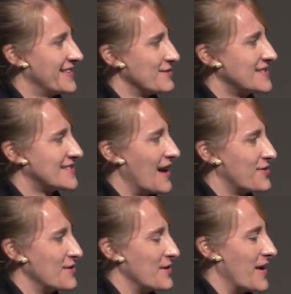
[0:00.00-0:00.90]
the risk is out
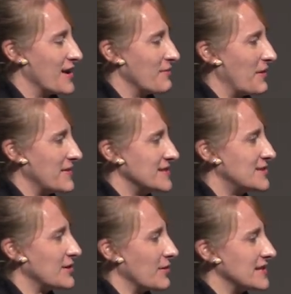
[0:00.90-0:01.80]
there no matter what we
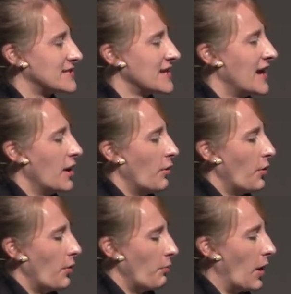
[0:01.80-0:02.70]
do. It's
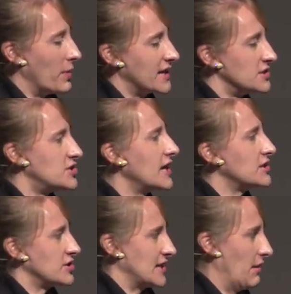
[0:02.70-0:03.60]
what we can
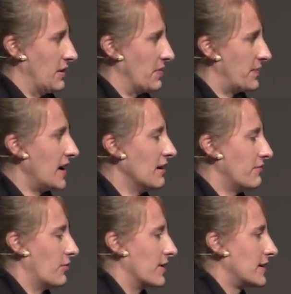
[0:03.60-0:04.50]
change is how we prepare for